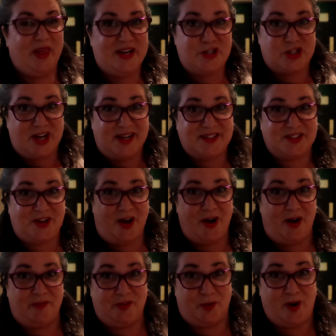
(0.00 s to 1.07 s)
I just got
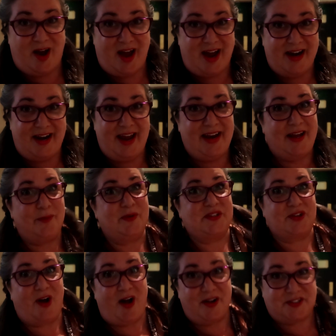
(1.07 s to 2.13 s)
off the ride and it was
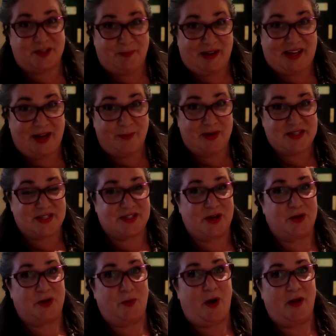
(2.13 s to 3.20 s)
awesome. I can't wait to tell
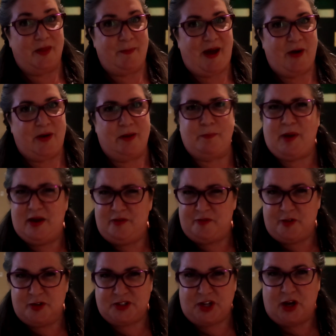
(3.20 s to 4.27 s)
you all about it, but
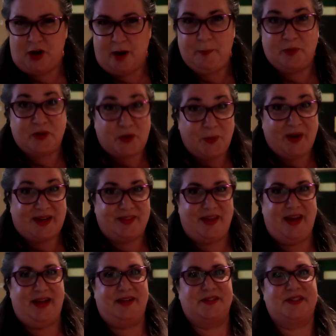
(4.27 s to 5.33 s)
first, a couple of quick
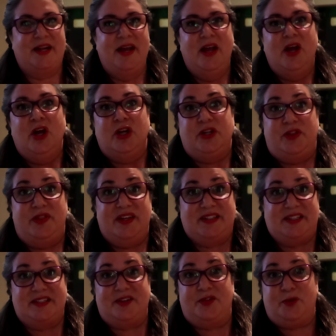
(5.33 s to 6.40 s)
things. This
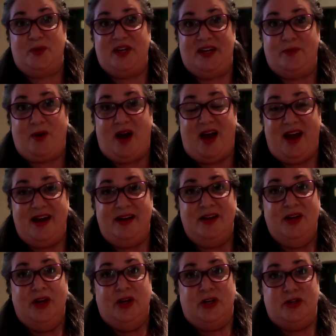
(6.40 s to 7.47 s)
is a 3D ride.
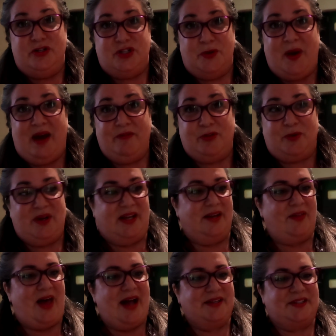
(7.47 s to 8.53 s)
You do have 3D
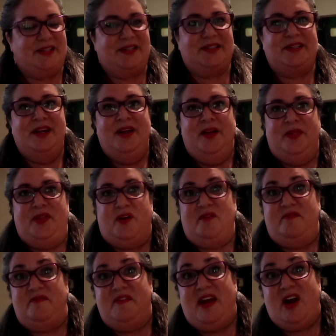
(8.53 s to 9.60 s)
glasses. They're
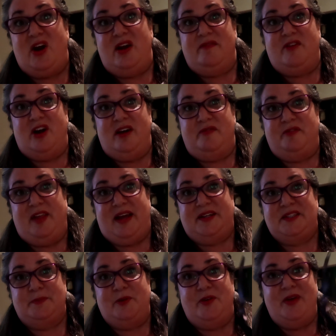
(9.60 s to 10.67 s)
very, very
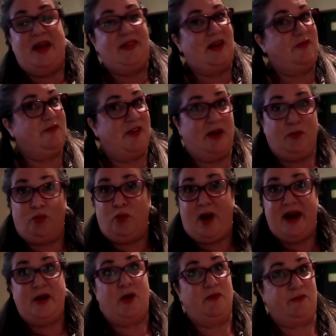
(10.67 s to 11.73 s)
flexible and they fit
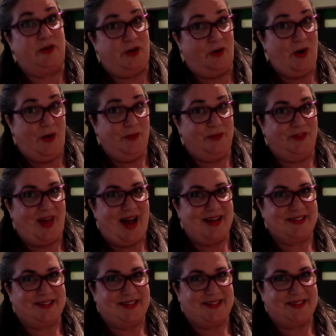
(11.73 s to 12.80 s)
right over your own
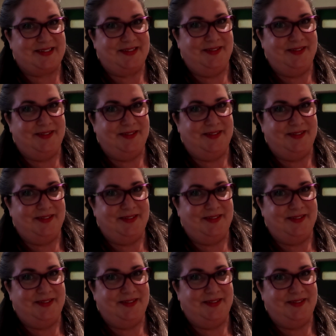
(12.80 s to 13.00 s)
glasses.